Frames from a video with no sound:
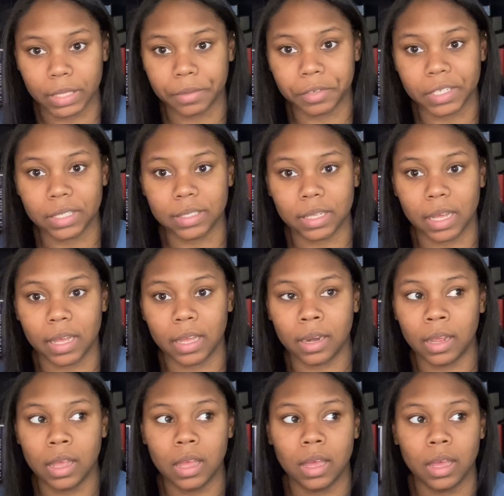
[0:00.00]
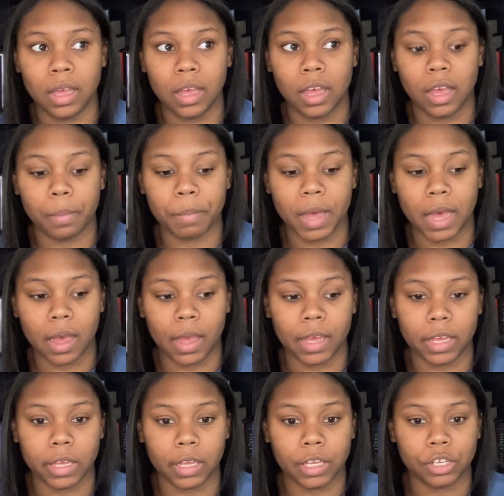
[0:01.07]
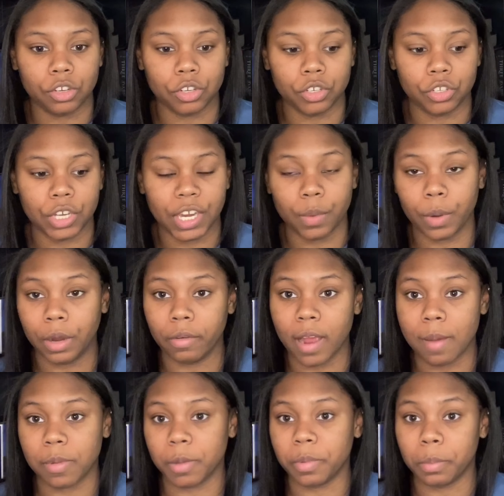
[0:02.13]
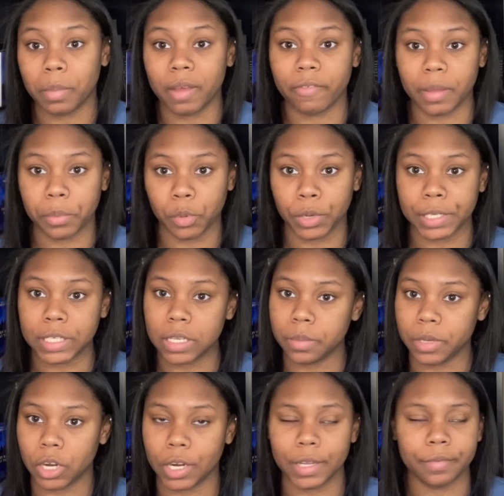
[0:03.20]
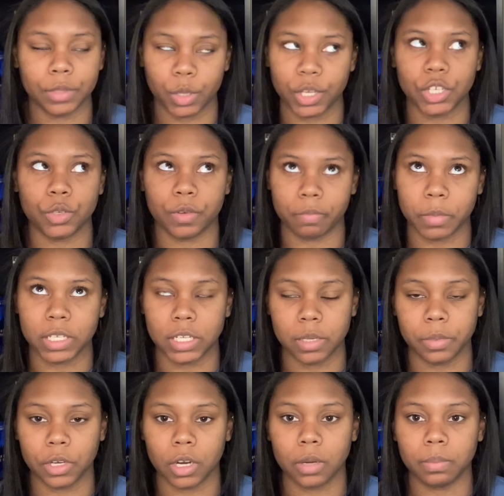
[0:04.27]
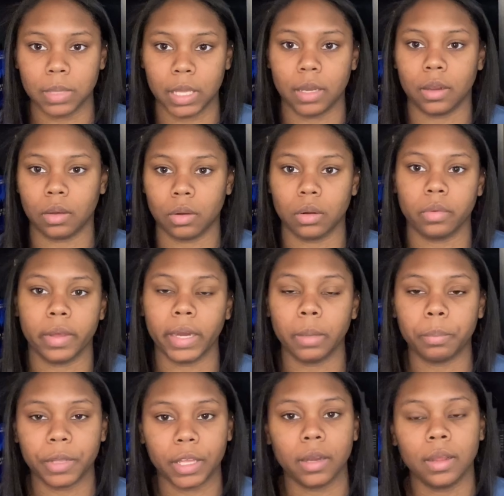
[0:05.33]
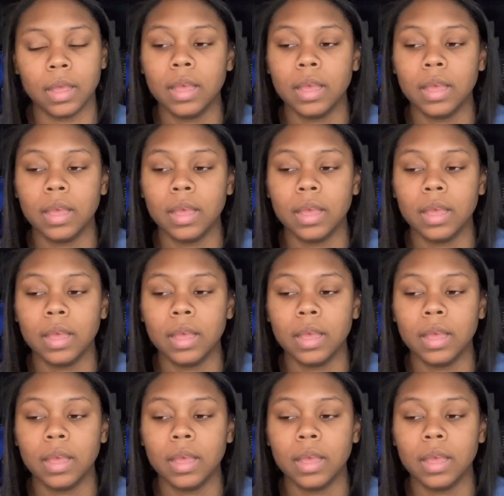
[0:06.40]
reset, my January wrap up and my February TBR, even though I do have my TBR planned out already, but